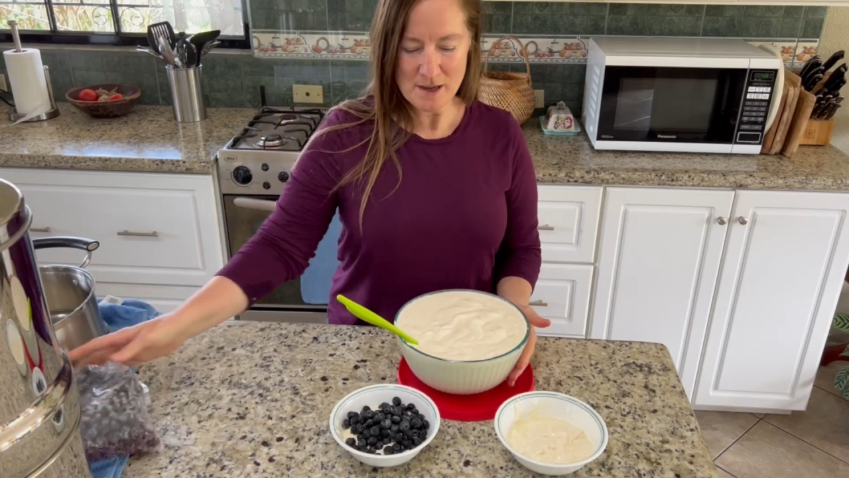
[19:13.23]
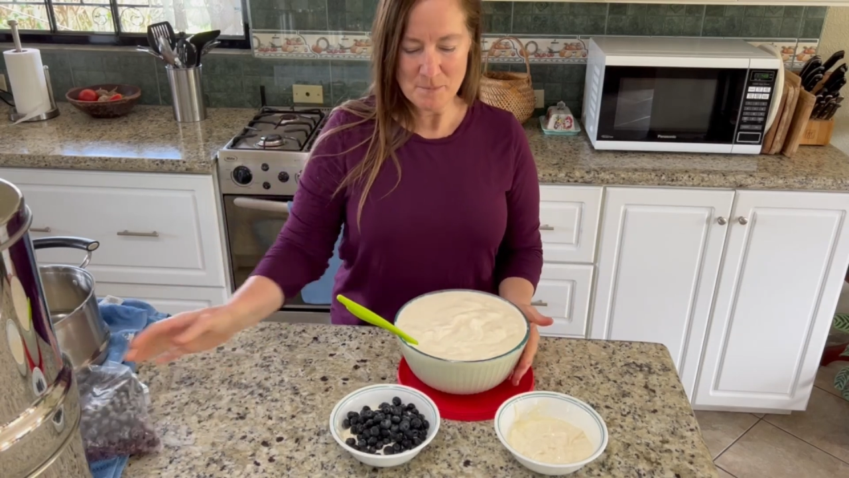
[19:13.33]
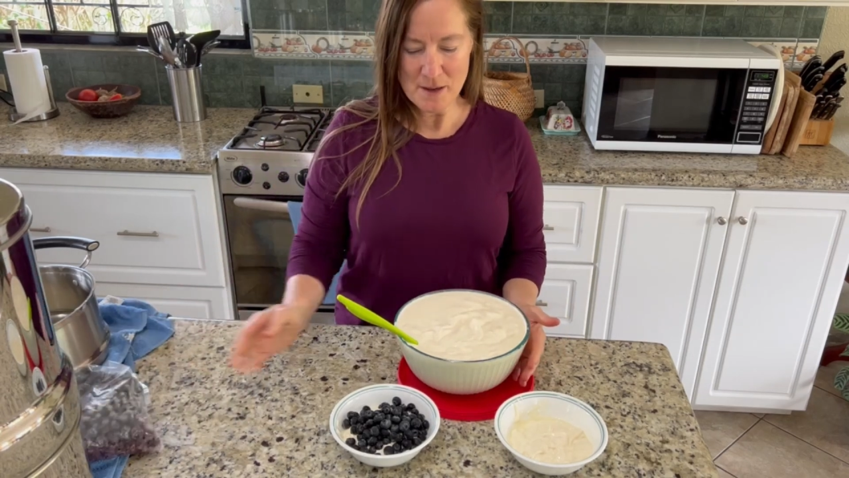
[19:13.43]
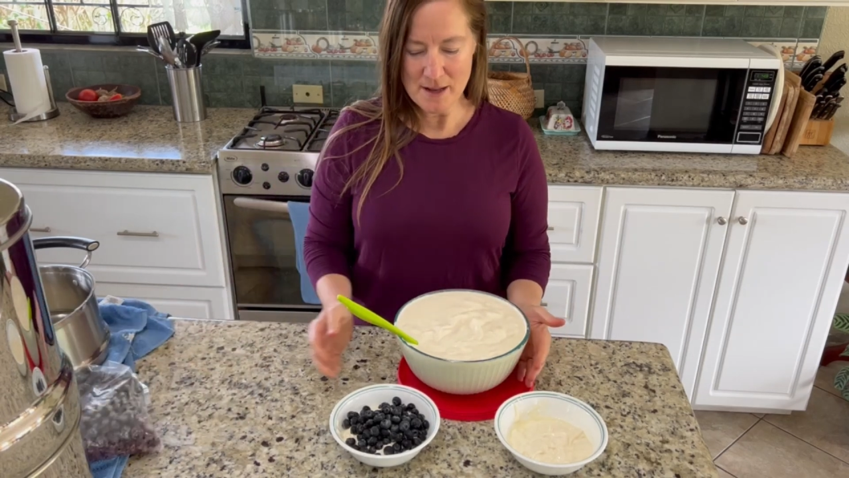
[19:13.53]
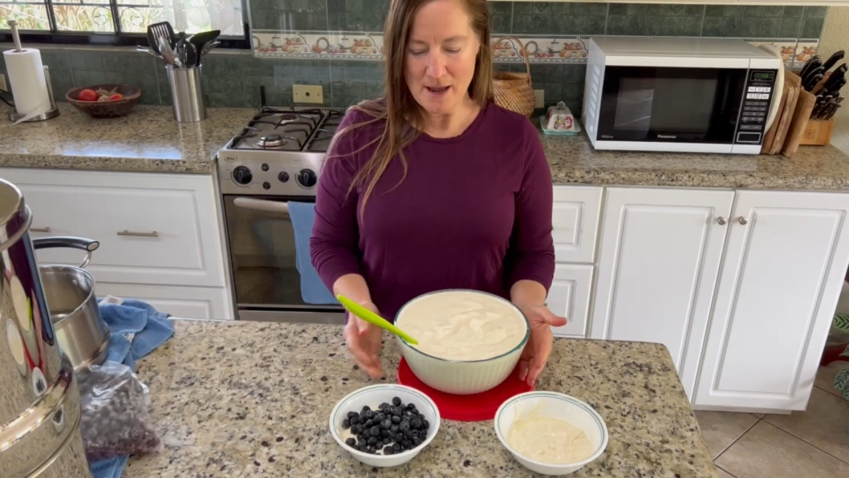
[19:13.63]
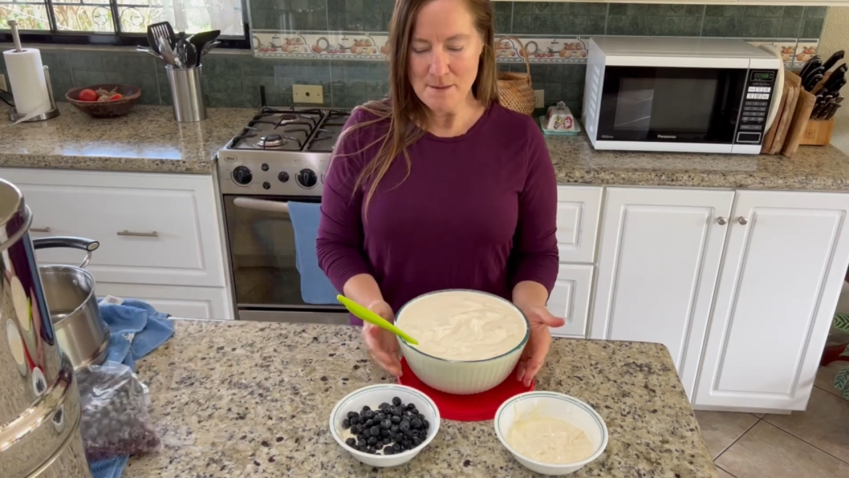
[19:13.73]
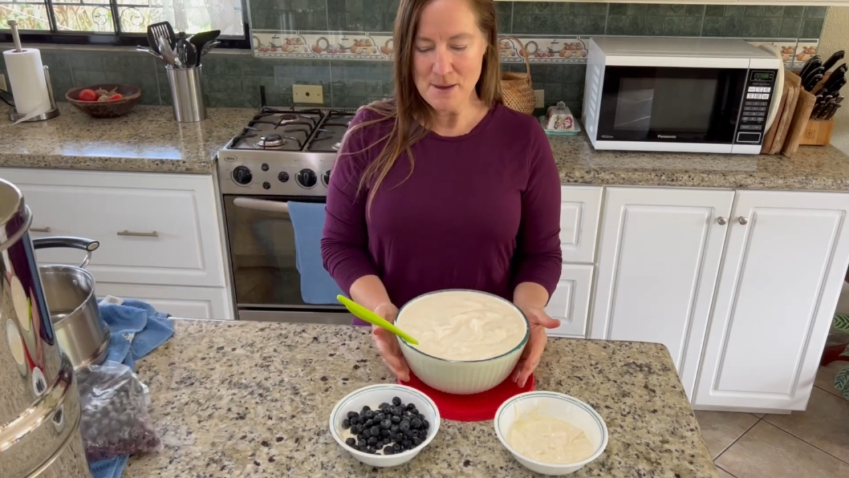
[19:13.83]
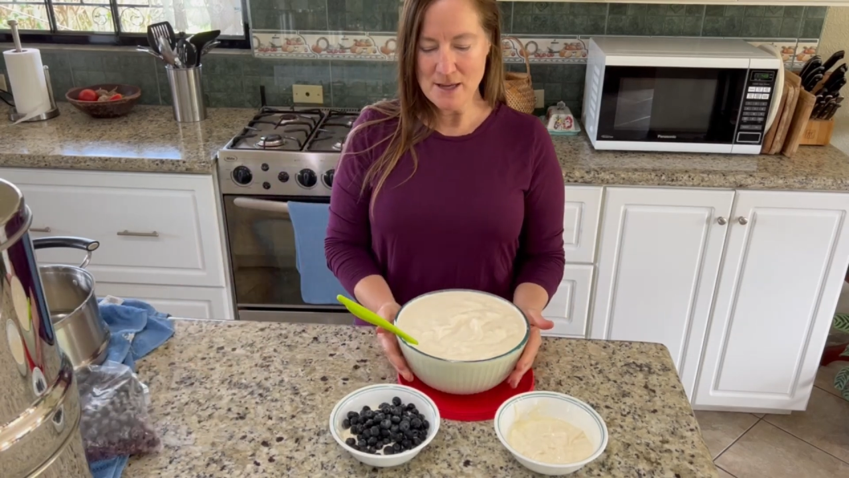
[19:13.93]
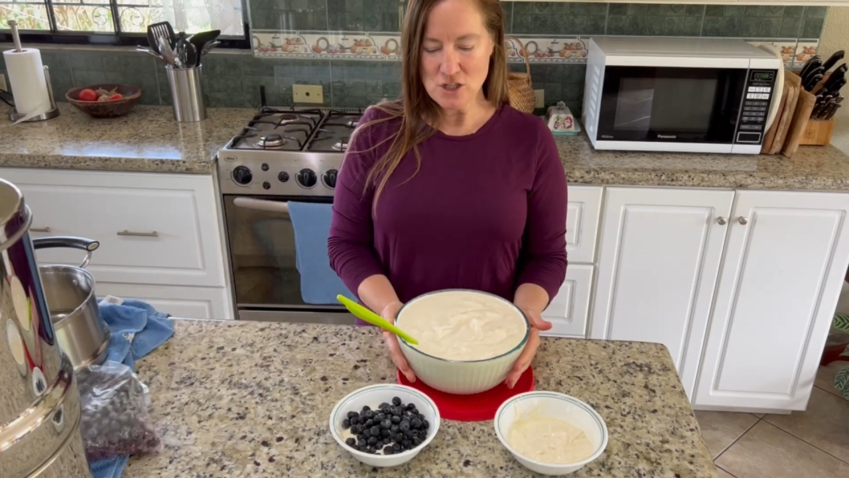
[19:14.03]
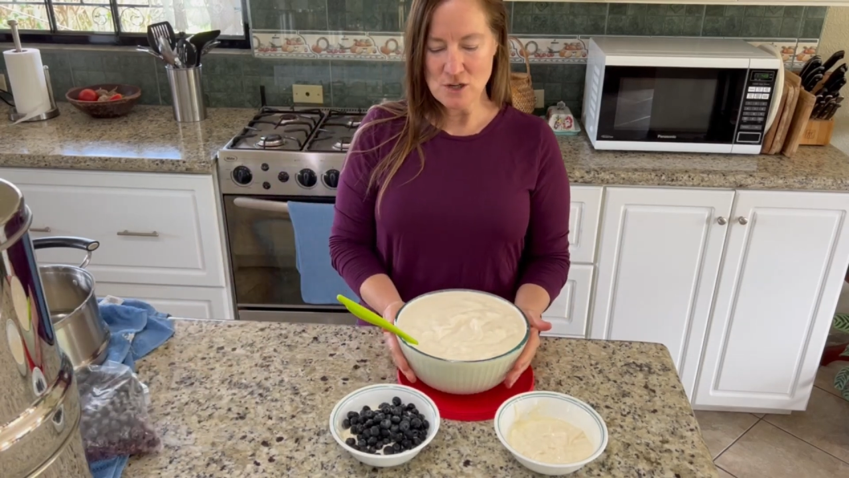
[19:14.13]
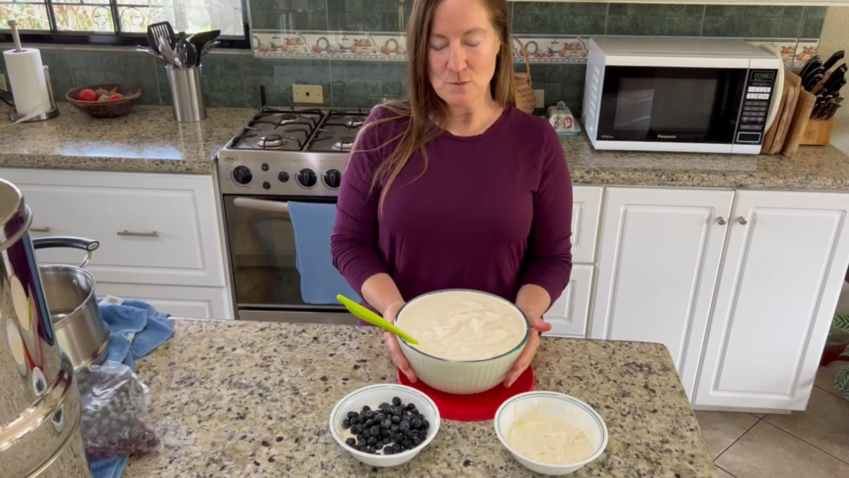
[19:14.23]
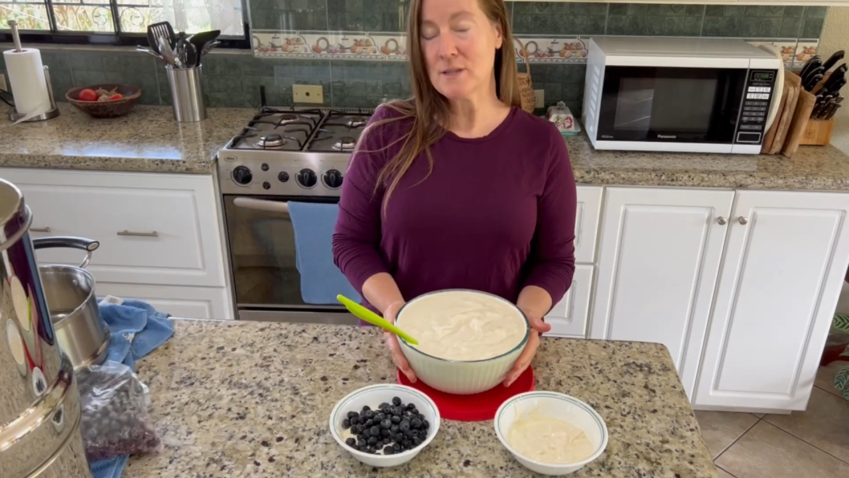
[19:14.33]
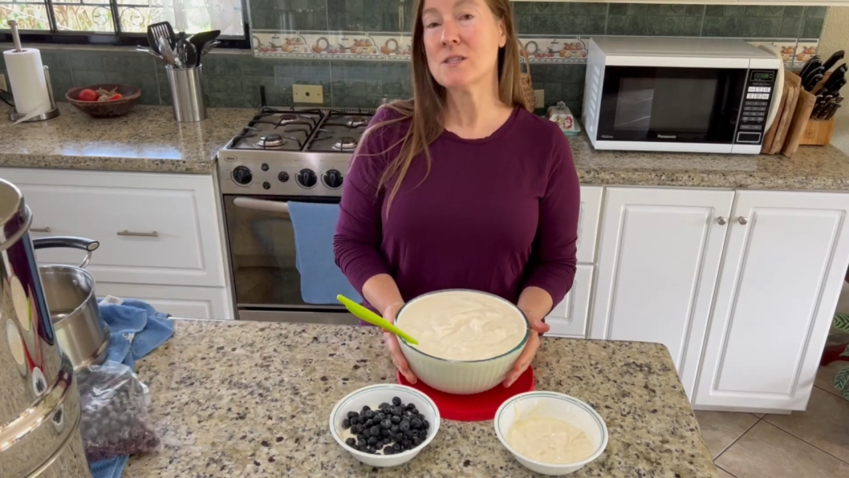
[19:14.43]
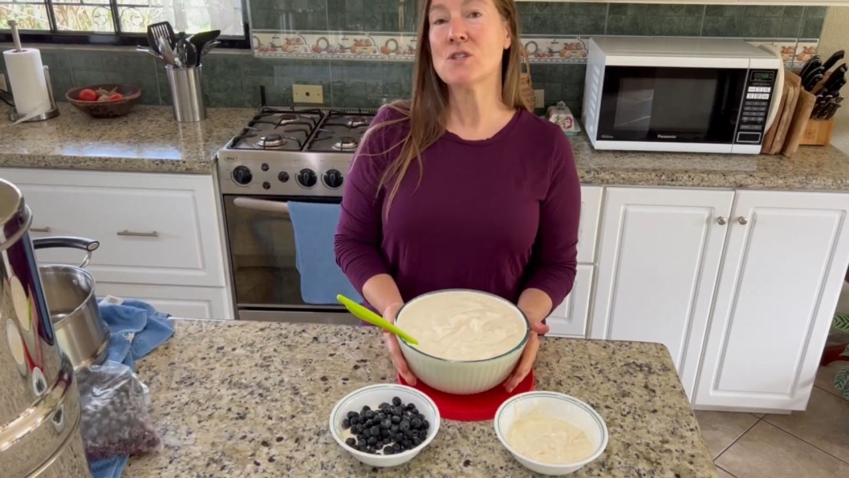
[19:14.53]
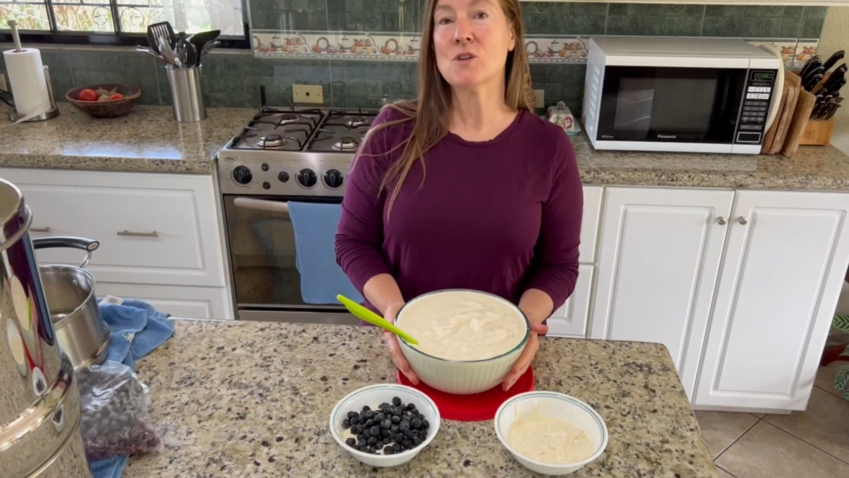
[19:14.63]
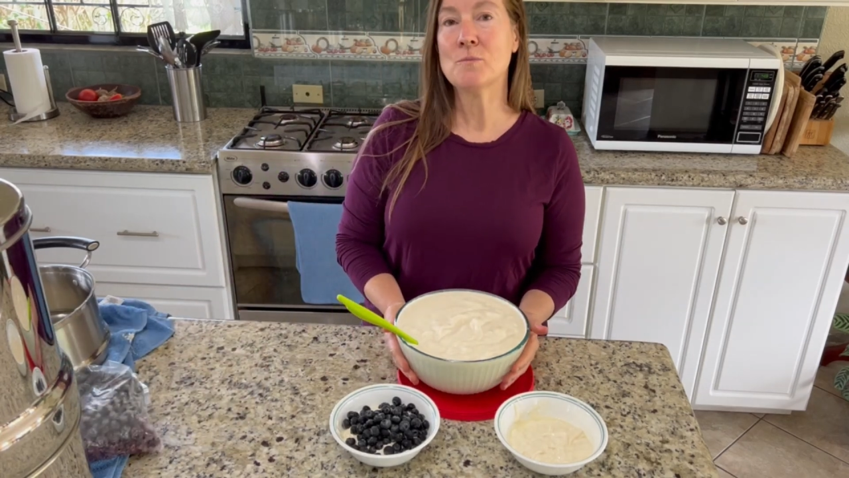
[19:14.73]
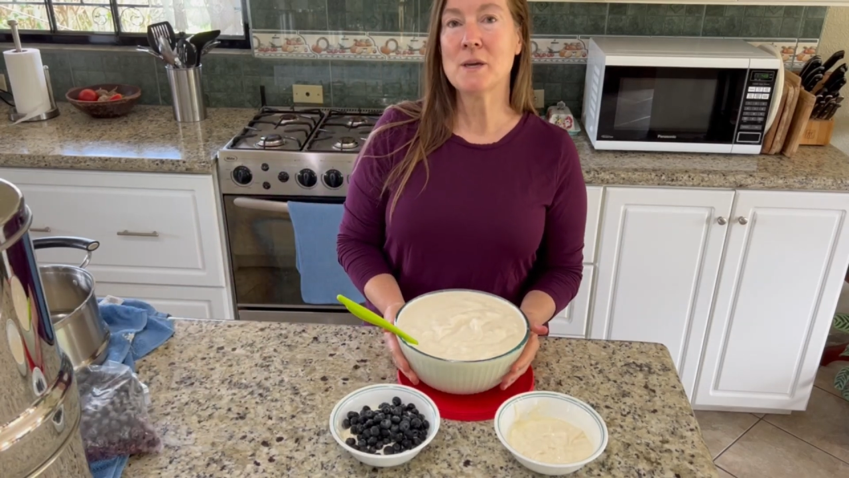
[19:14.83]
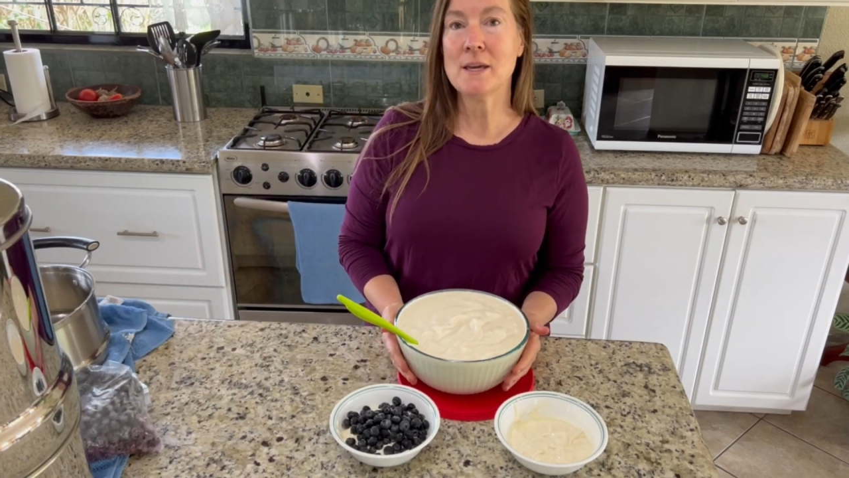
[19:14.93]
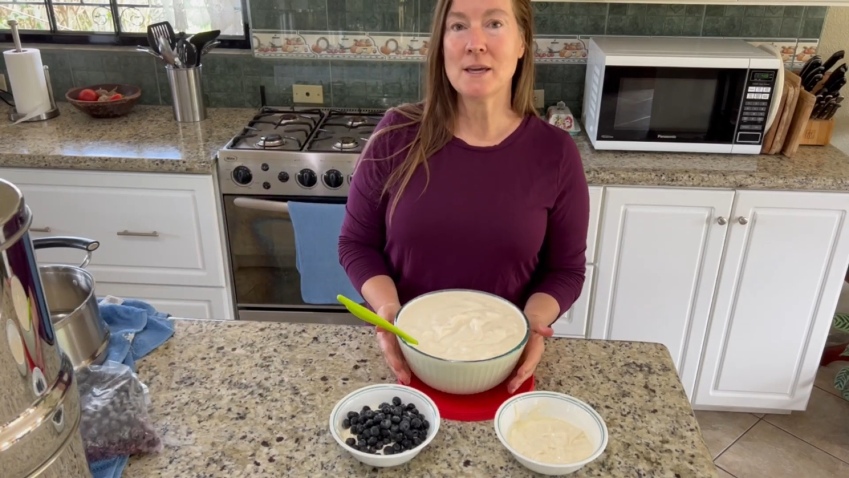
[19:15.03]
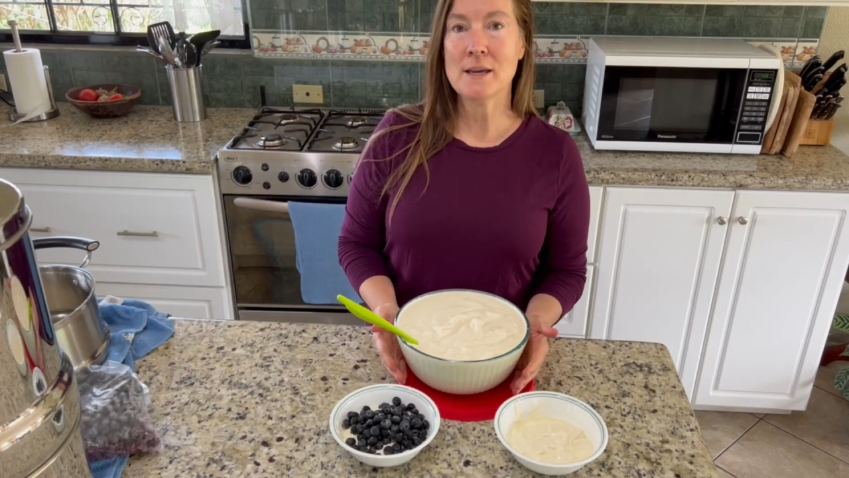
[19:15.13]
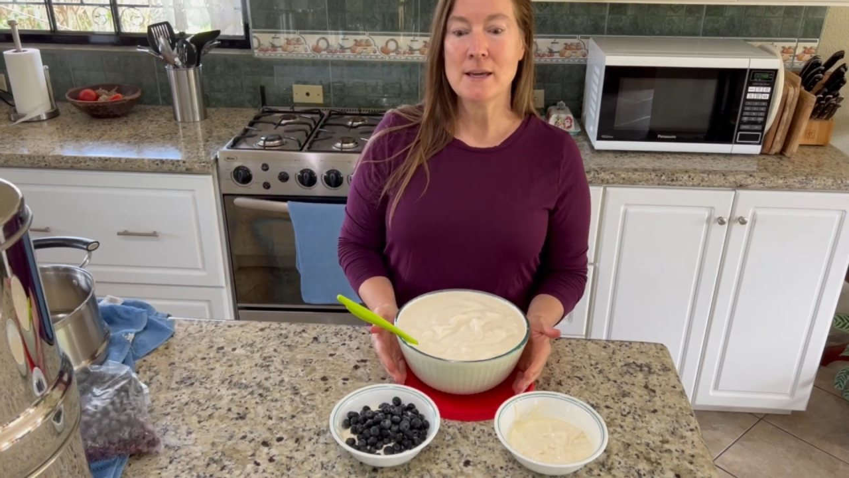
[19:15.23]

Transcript: but I imagine it would still be